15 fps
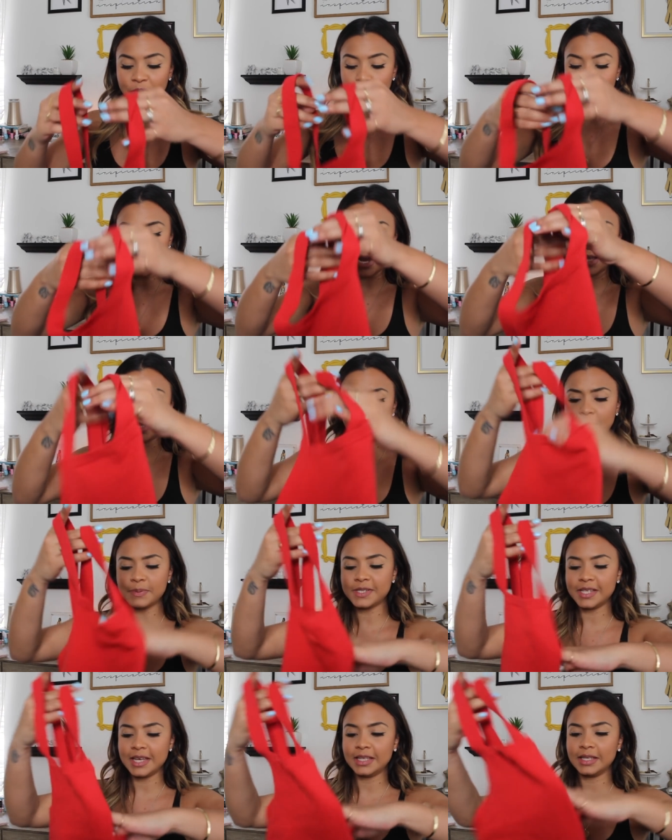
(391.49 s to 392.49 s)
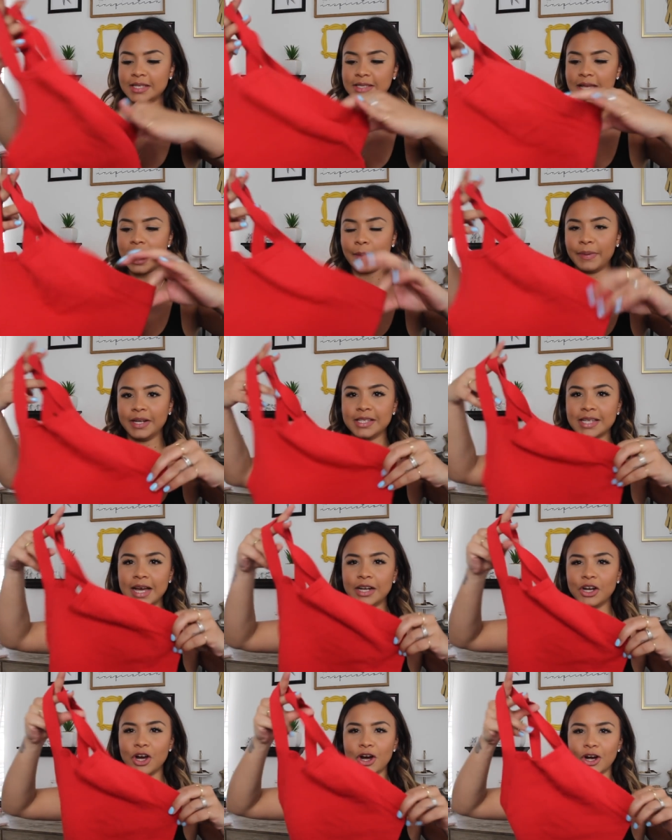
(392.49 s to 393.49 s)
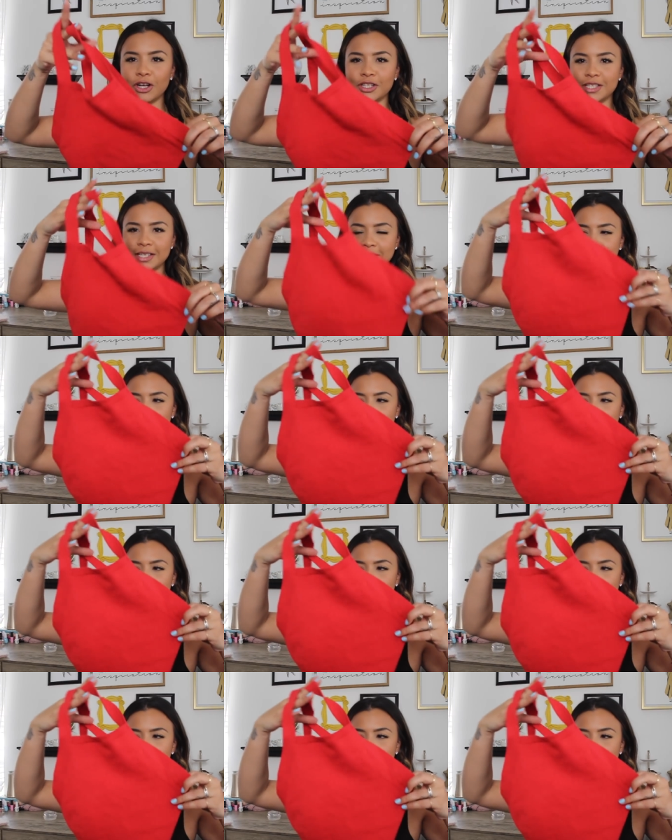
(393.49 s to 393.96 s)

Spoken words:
But I ended up seeing this top, and it's kind of hard to